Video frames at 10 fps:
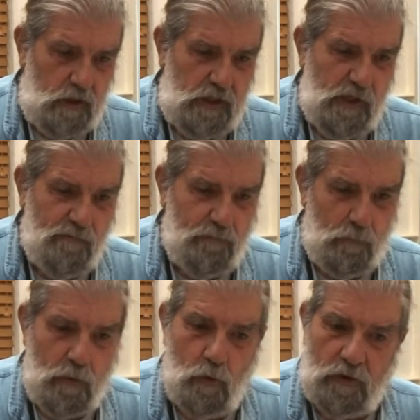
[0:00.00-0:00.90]
if
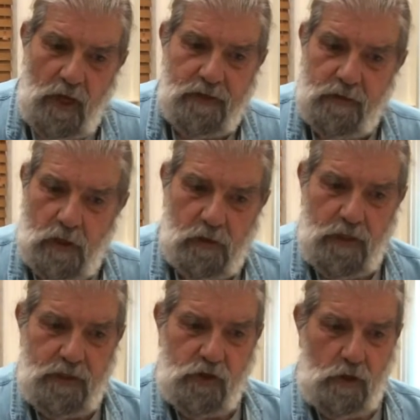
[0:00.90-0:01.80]
we would like the
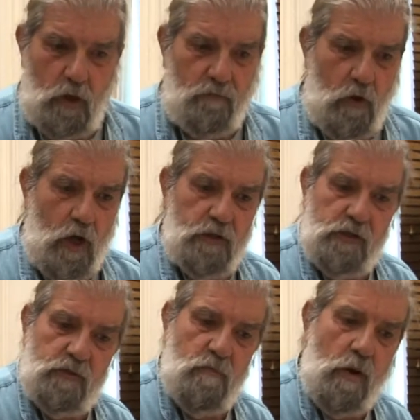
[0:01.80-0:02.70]
collection of all
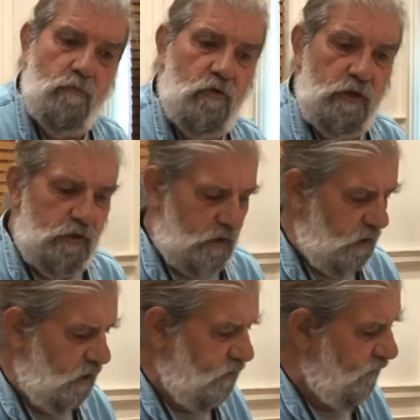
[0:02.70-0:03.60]
his memories
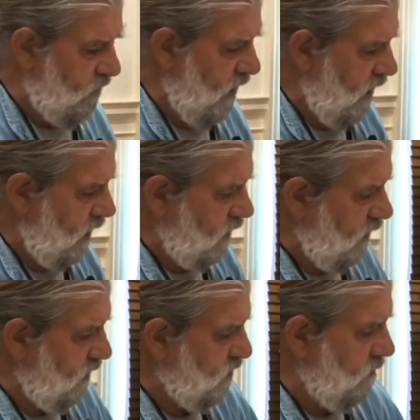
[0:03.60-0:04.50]
and his flag
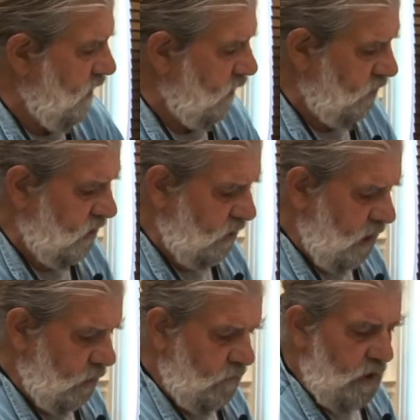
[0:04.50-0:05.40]
and his medals and
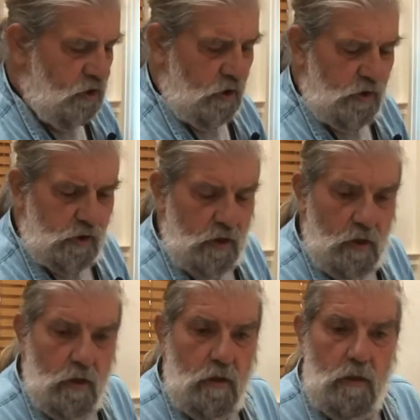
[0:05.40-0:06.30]
decorations,
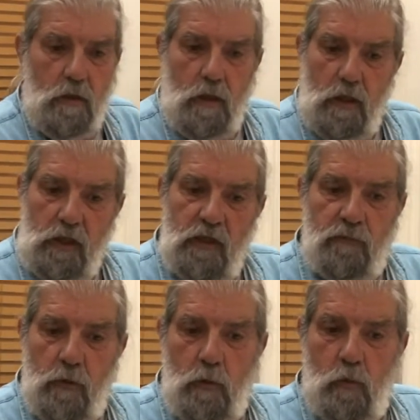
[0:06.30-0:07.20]

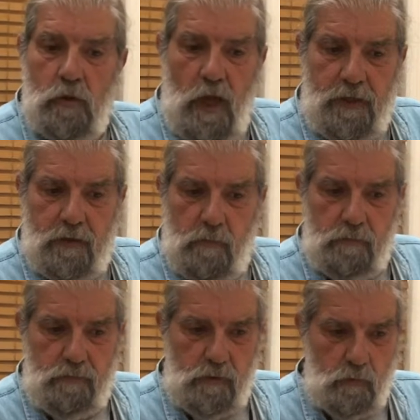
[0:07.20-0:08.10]
if we would like them.
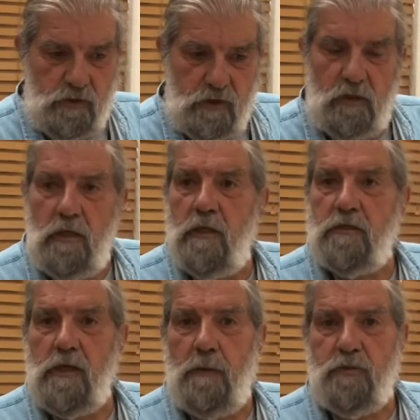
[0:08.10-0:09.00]
And we said,
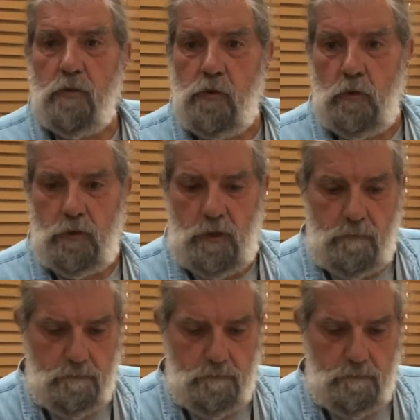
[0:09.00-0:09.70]
yes, absolutely.